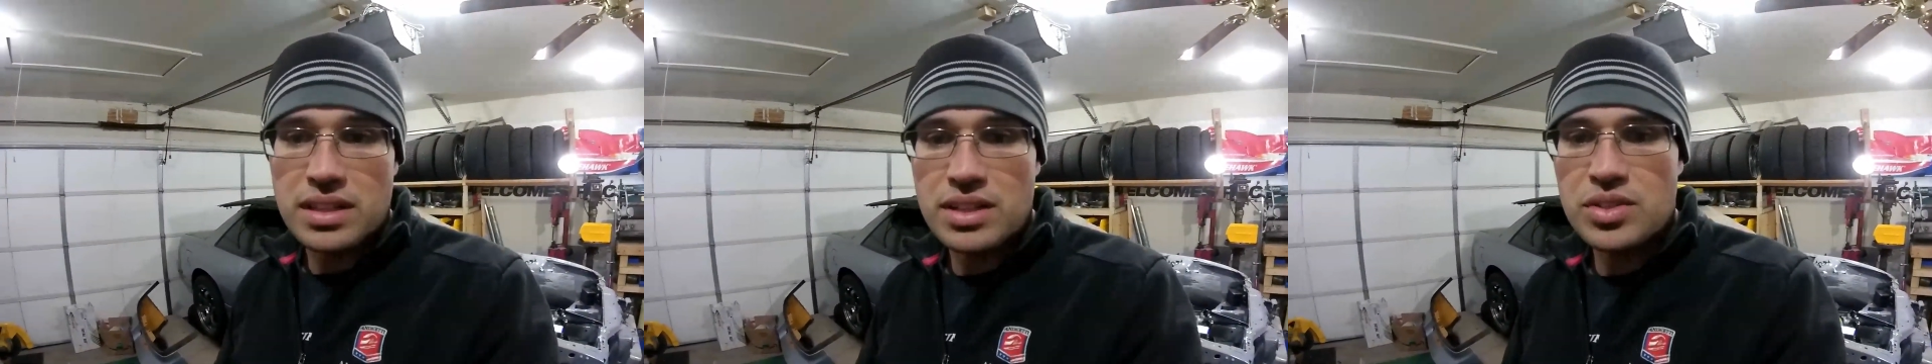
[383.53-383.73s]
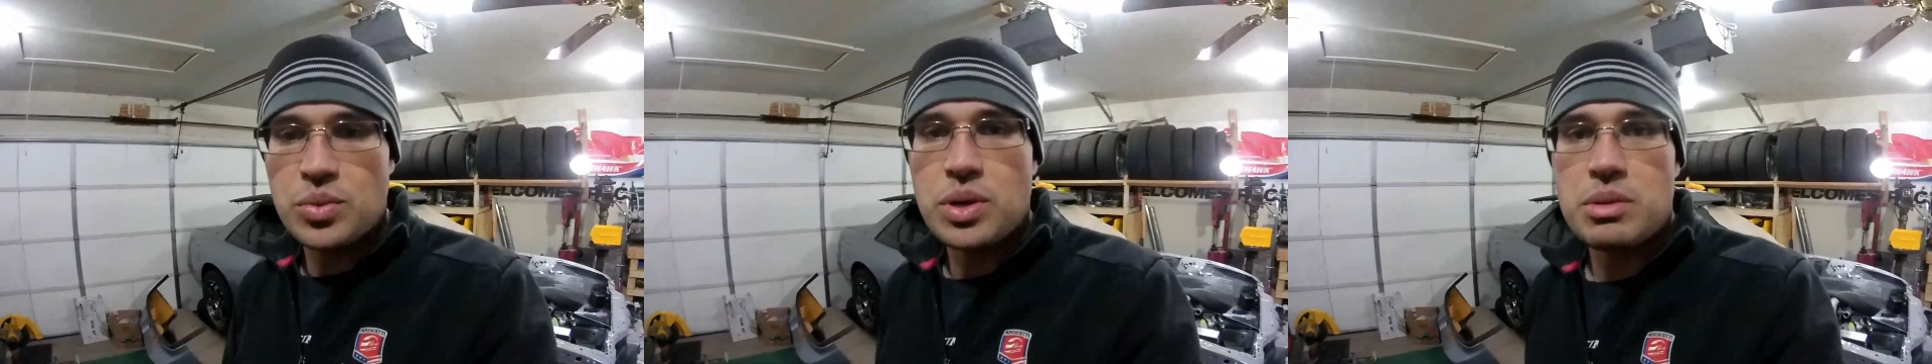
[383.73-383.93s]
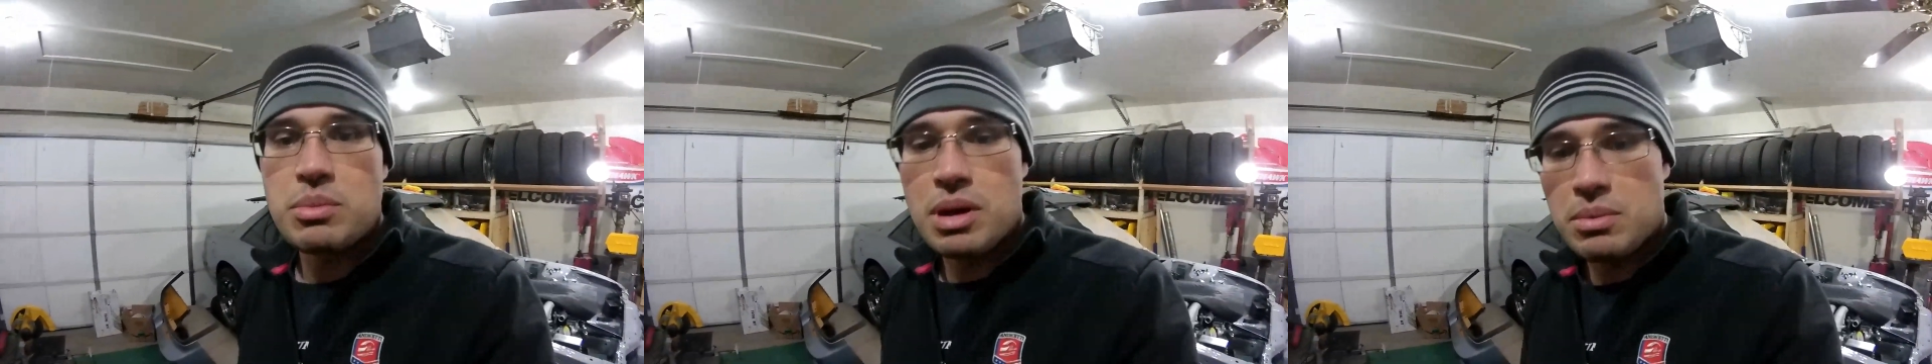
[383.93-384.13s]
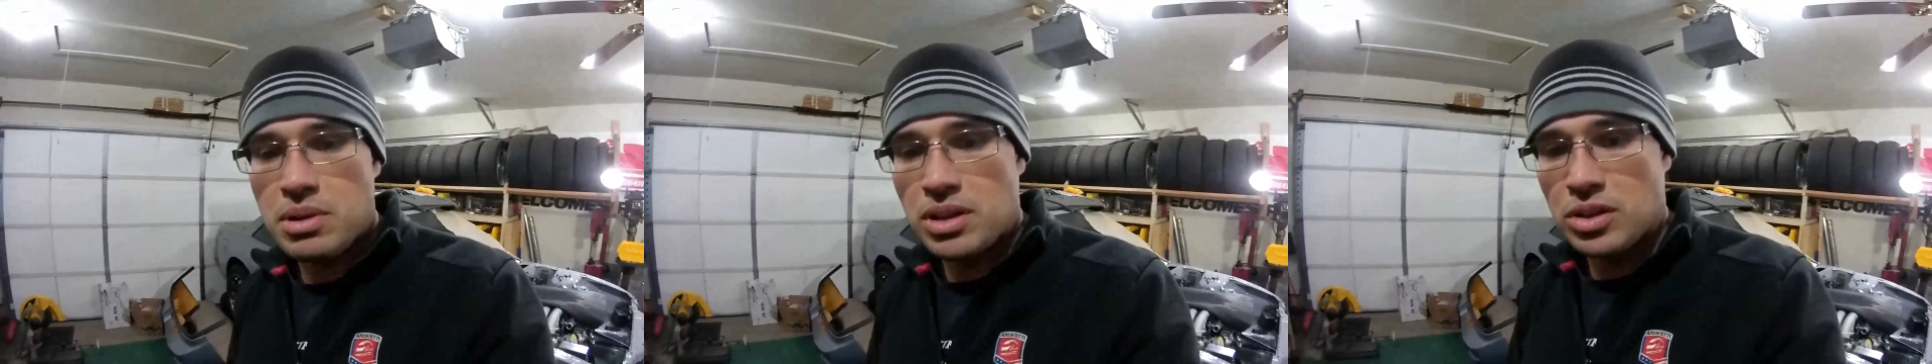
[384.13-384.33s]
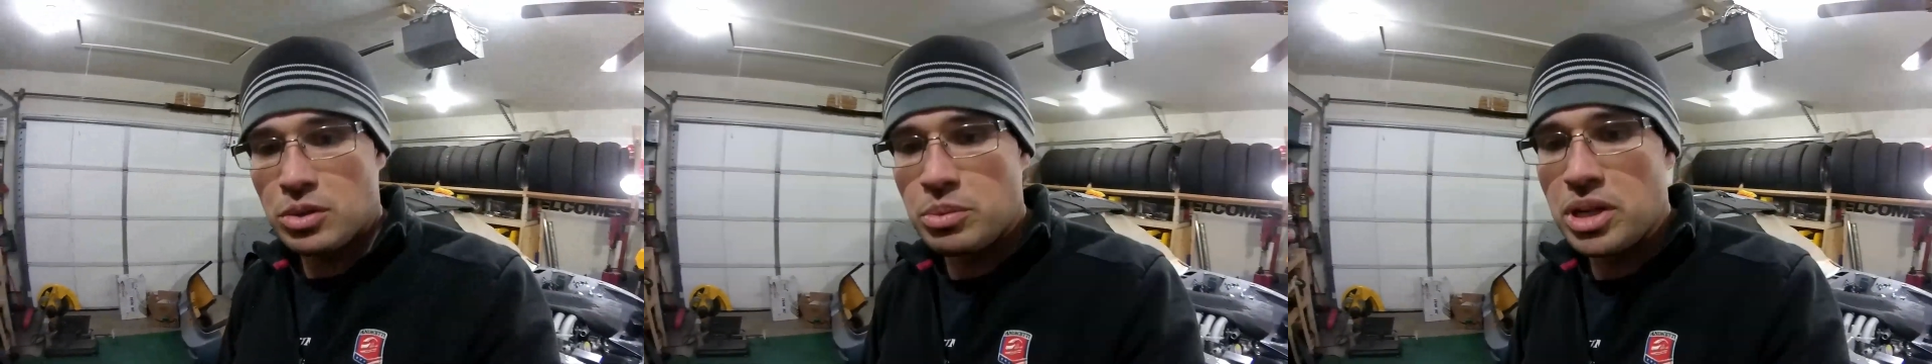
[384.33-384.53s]
this week, maybe
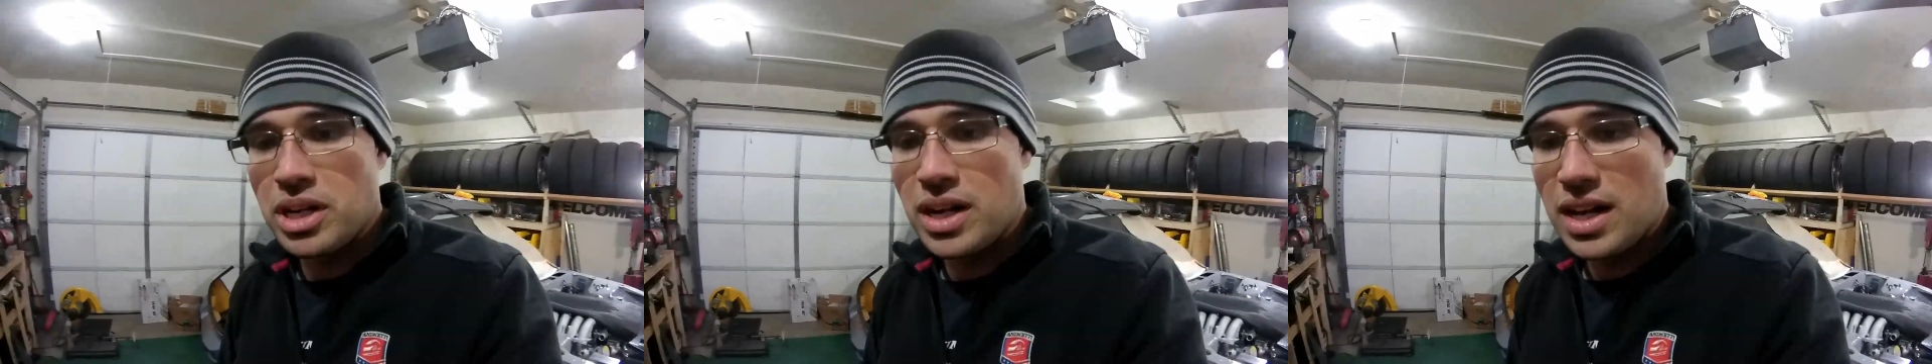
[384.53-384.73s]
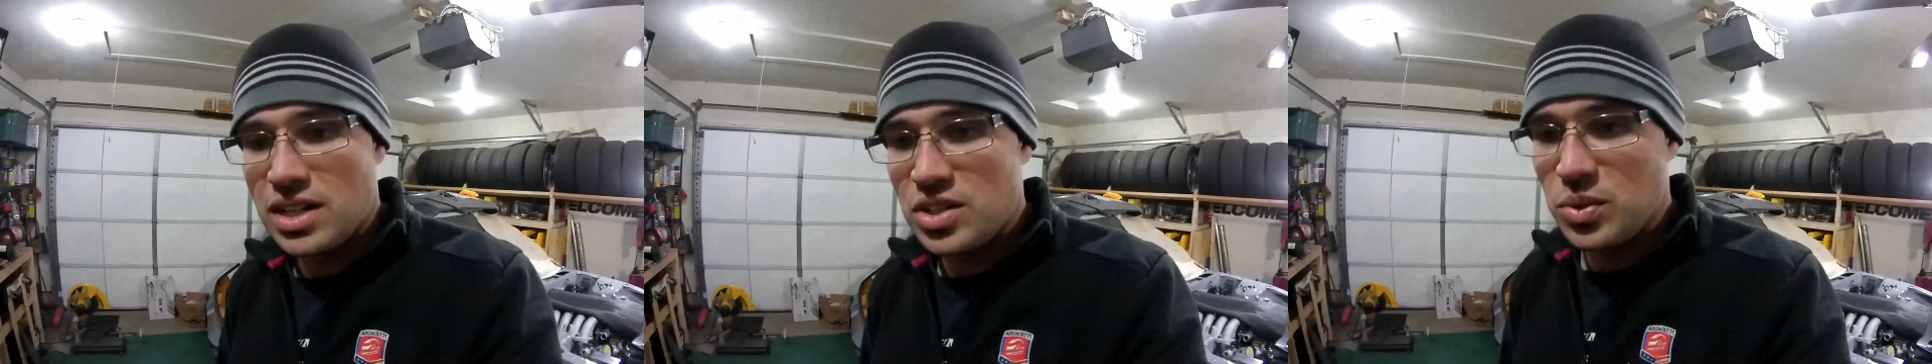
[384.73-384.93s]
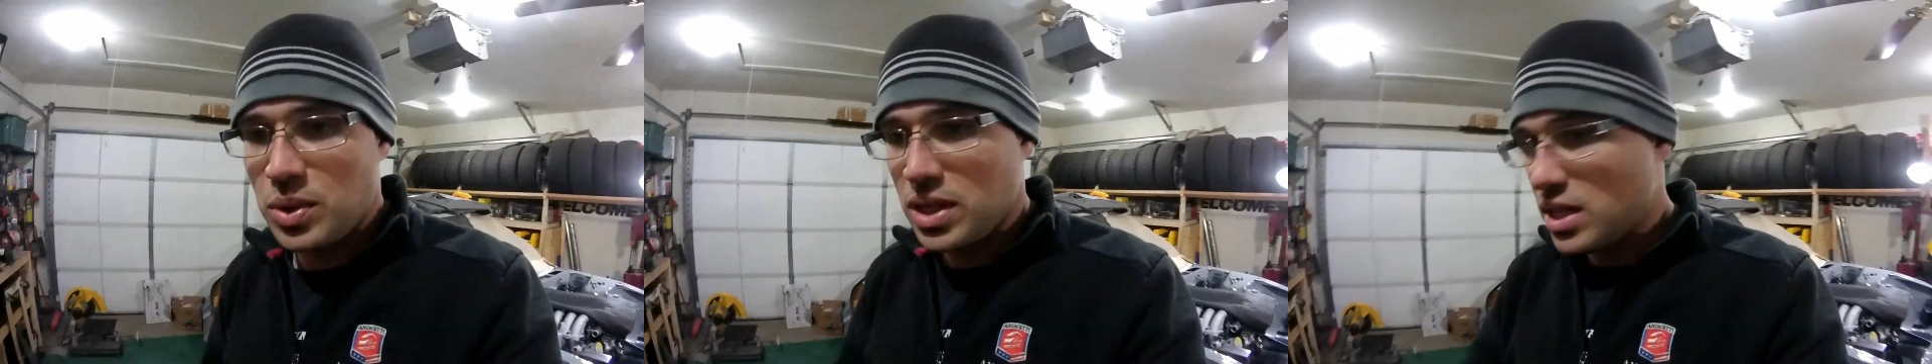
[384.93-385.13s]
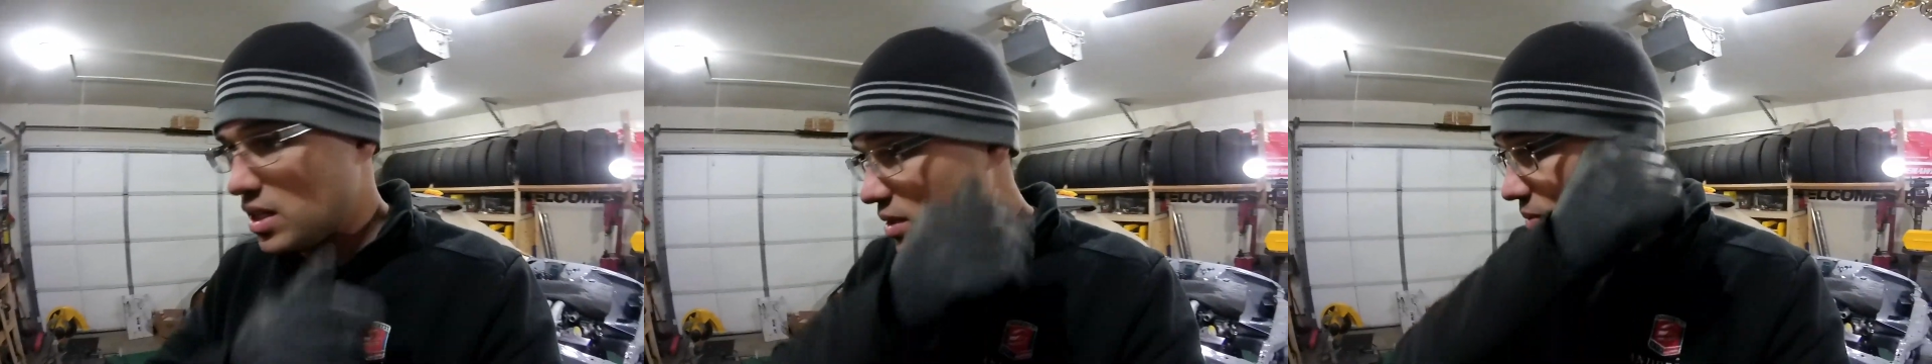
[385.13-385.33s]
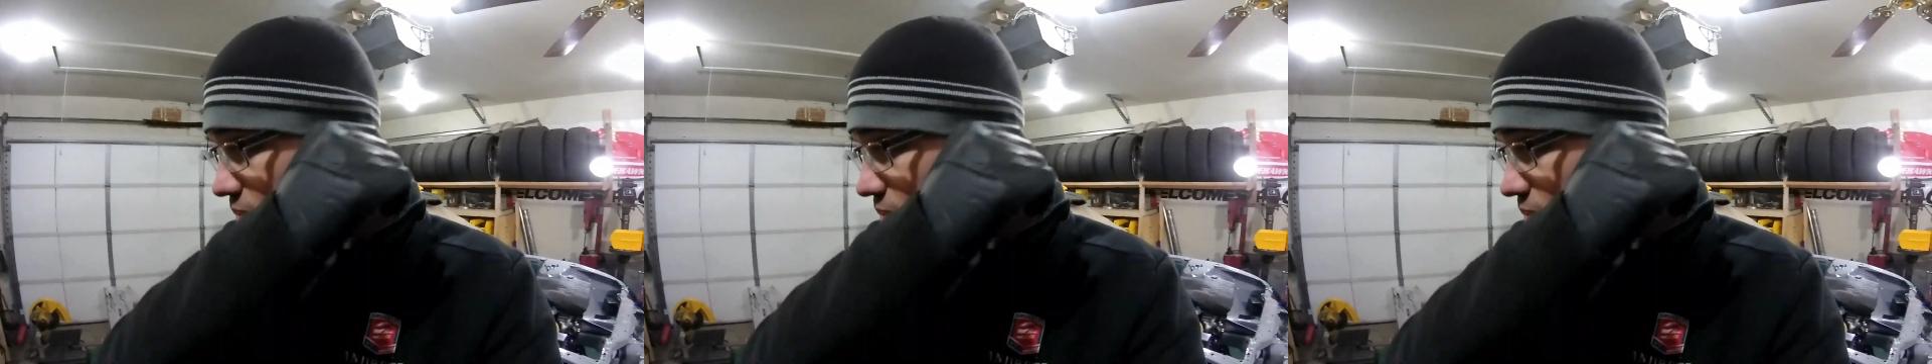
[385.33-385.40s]
a little bit of next week.